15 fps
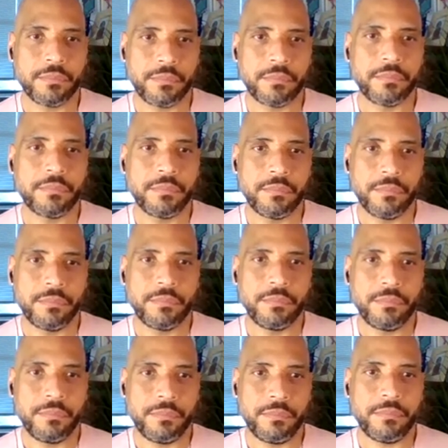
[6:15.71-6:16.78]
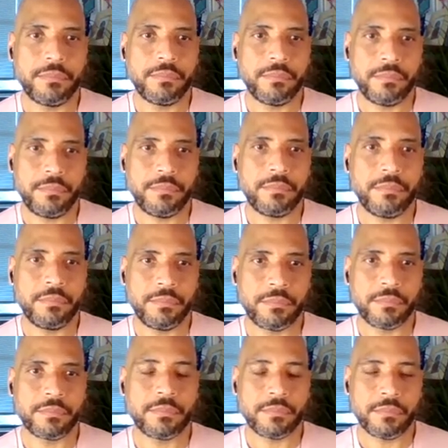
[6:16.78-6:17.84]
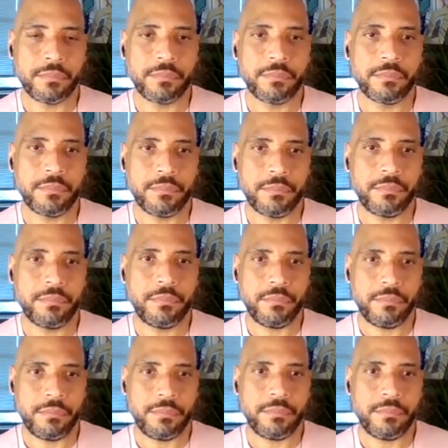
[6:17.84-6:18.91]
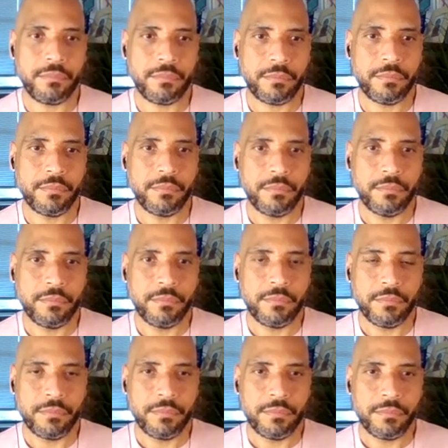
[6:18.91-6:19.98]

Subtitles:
No words are spoken by the person on screen.